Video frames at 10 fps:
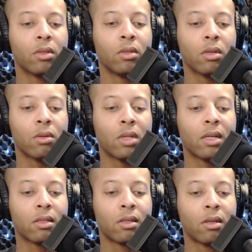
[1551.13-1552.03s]
no
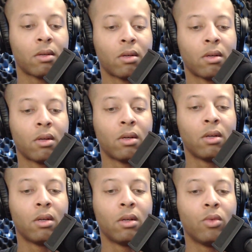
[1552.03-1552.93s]
less,
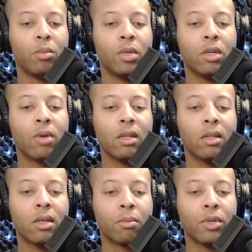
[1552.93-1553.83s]
would be
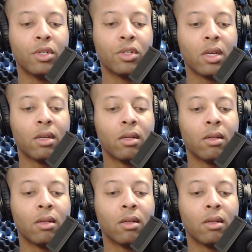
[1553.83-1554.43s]
greatly appreciated.